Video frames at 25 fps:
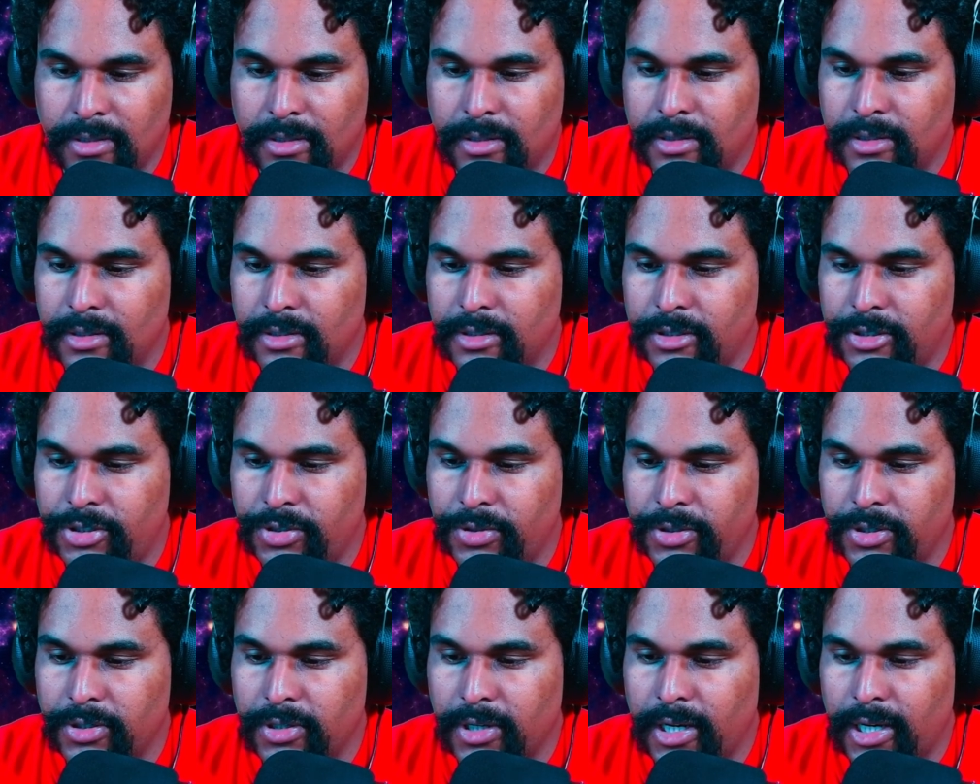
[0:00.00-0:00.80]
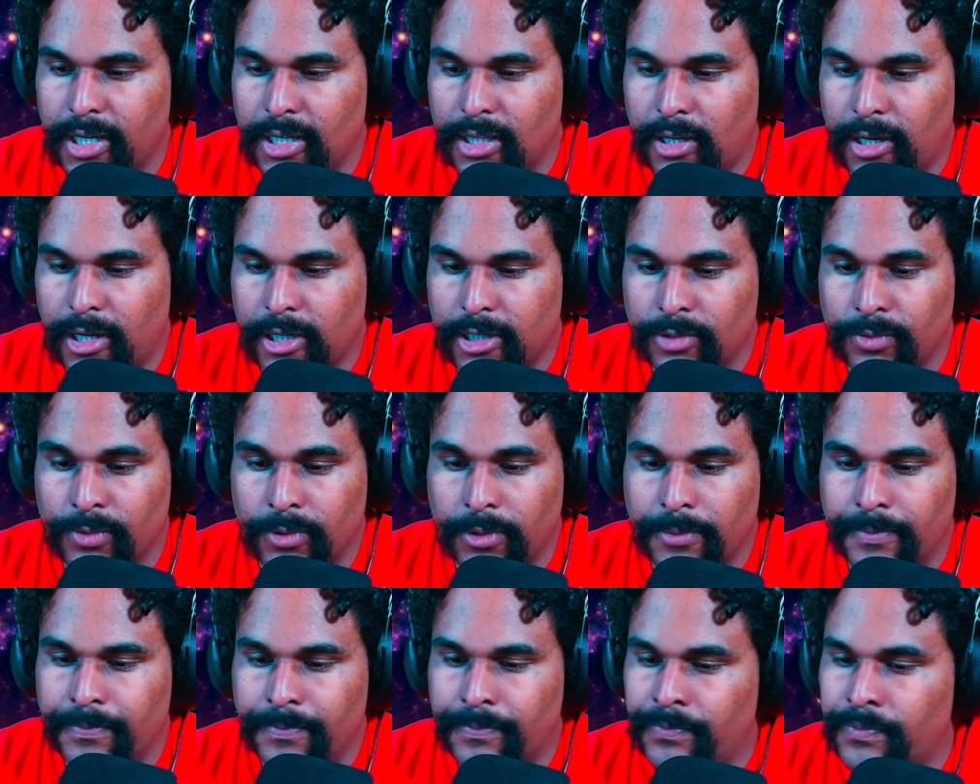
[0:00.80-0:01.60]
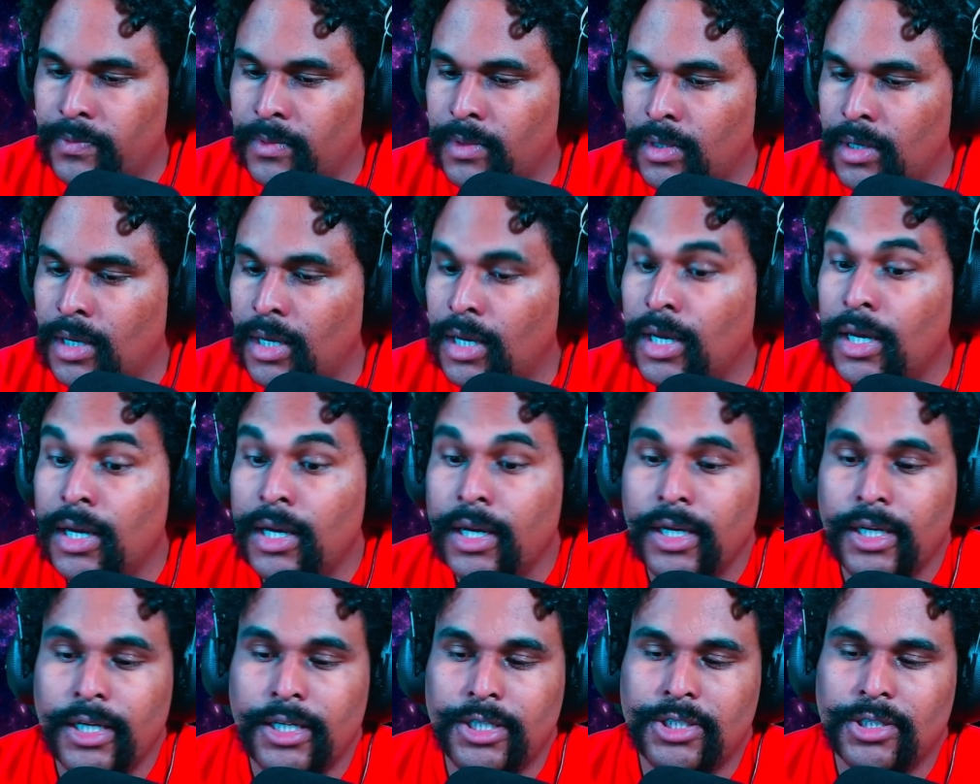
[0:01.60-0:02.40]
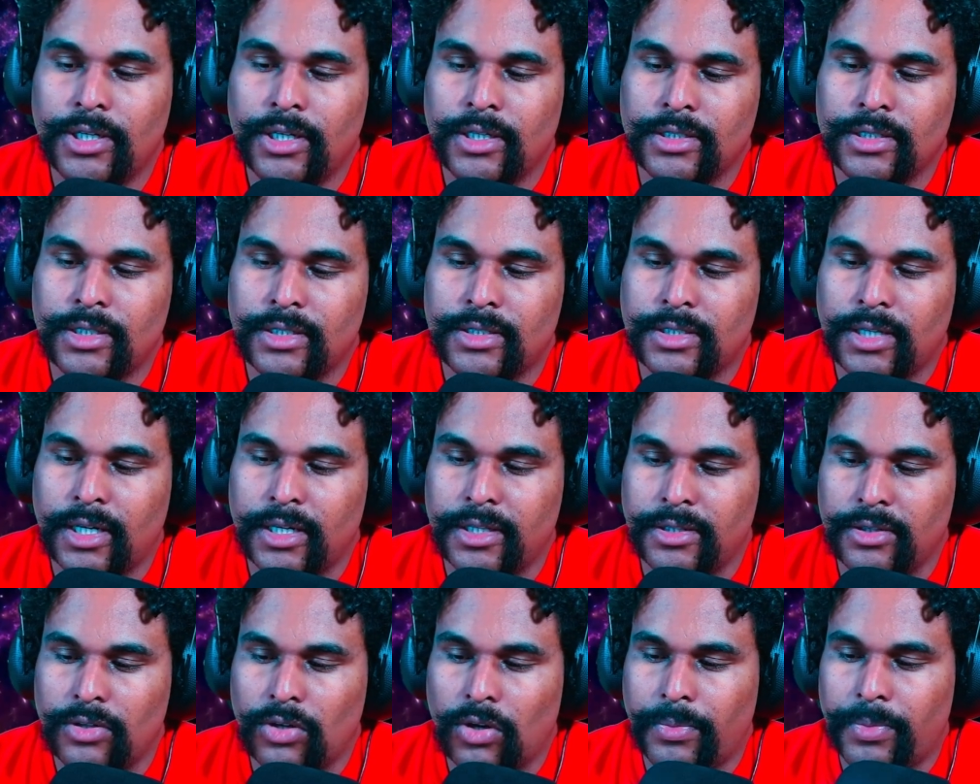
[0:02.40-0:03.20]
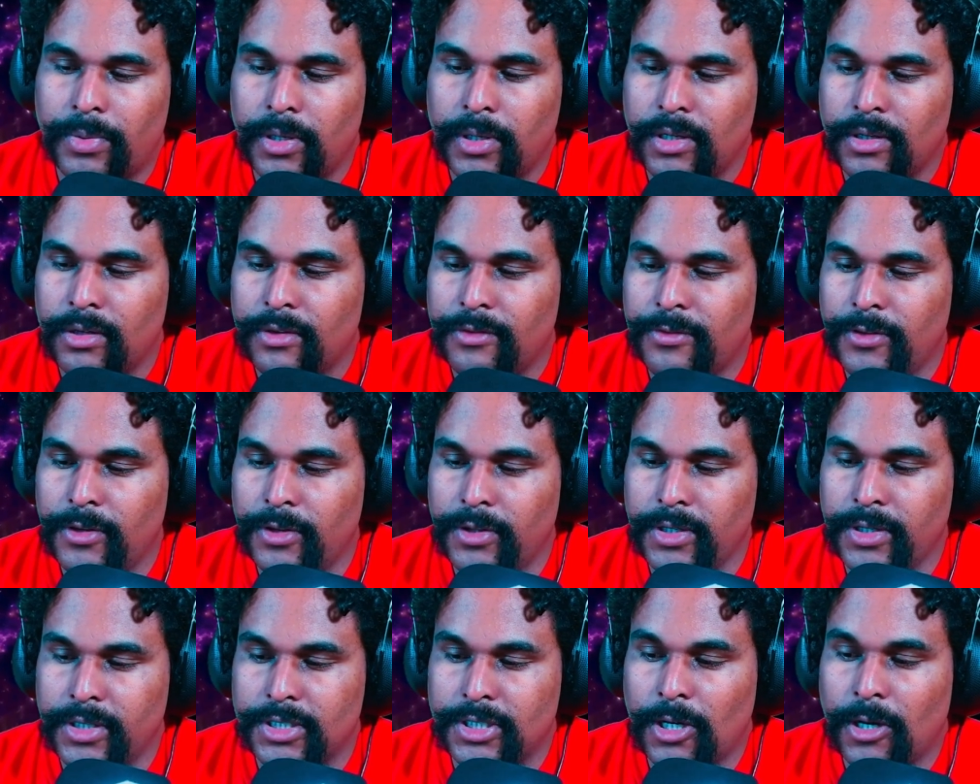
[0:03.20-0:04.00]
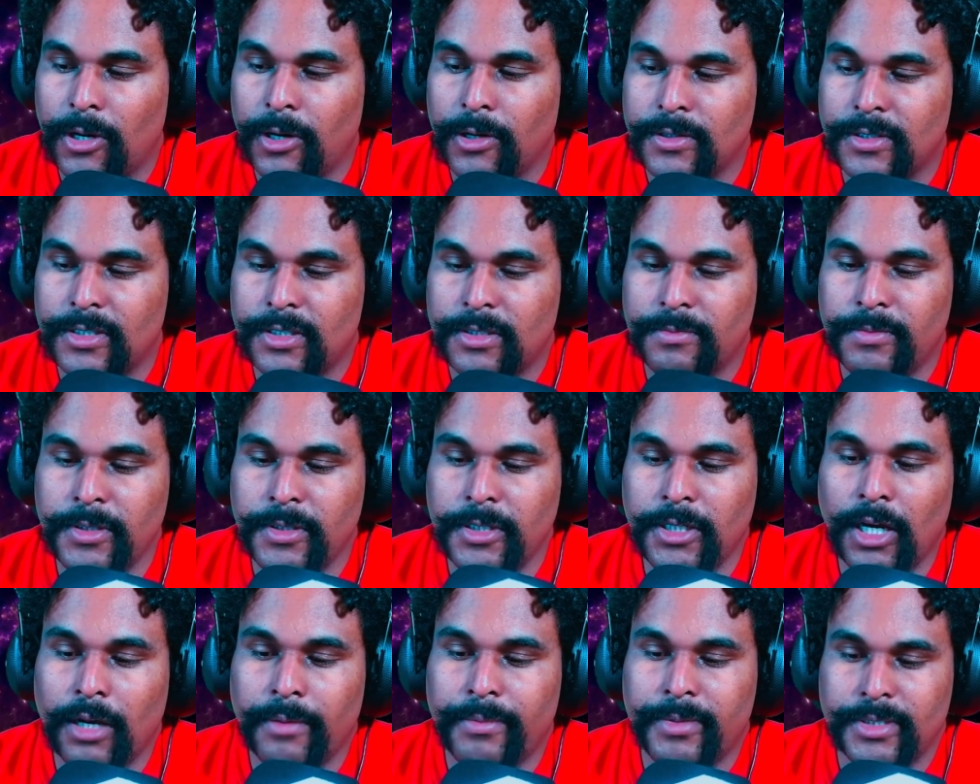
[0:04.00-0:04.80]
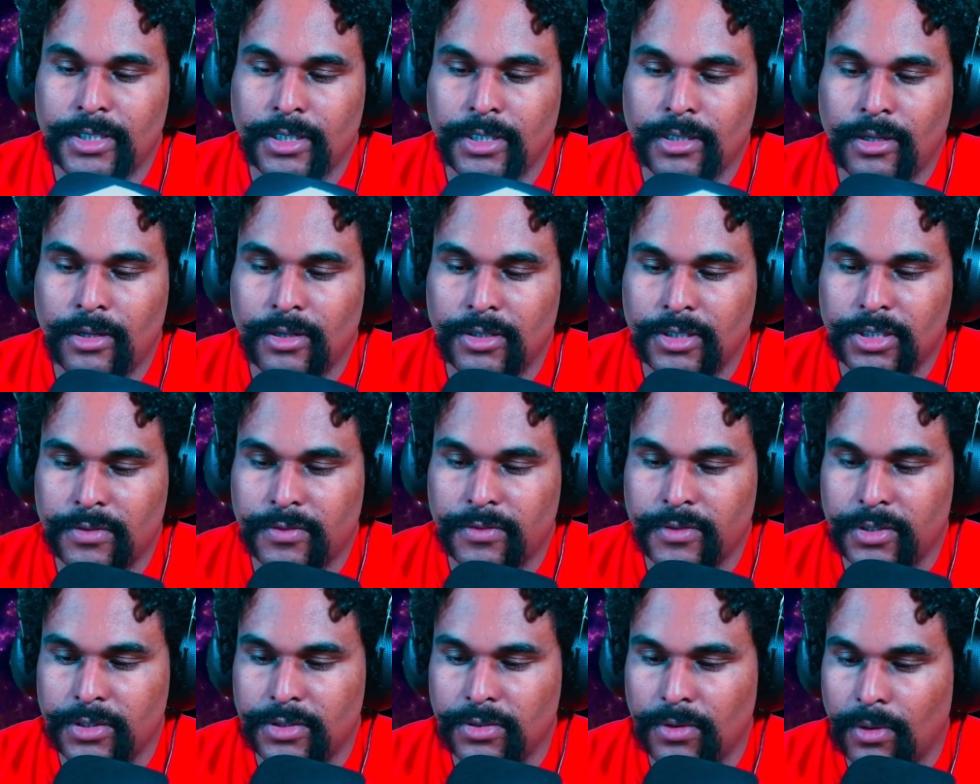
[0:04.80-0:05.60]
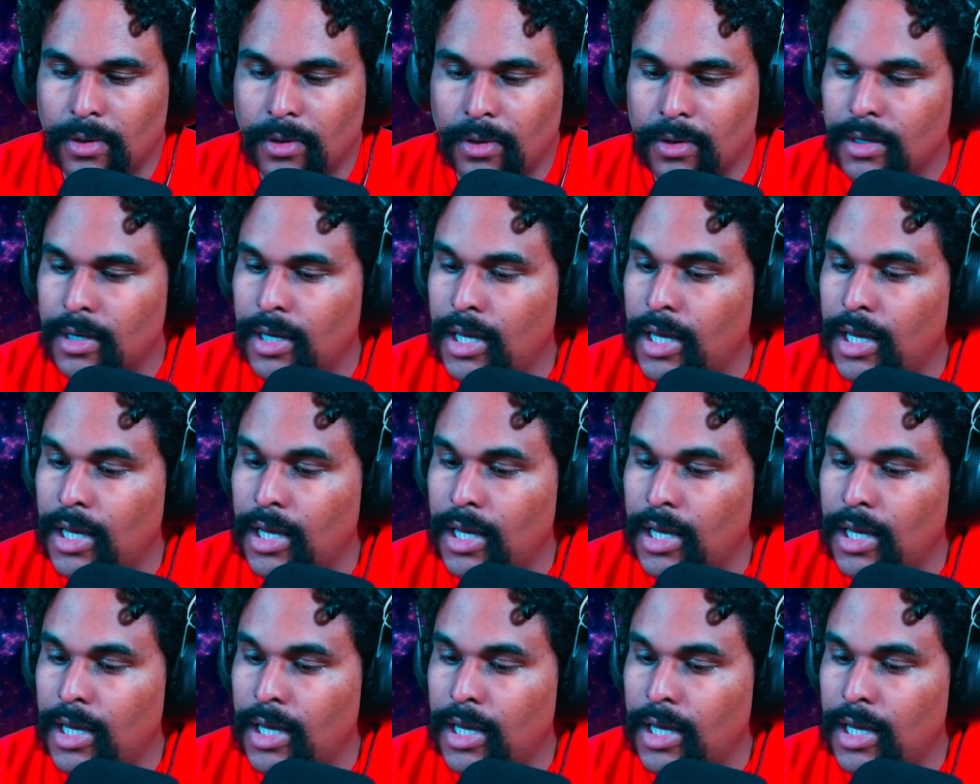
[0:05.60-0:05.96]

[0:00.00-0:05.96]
the junior high locker room. He jogged aside the opening, feeling his heart speed up as he lunged for the door.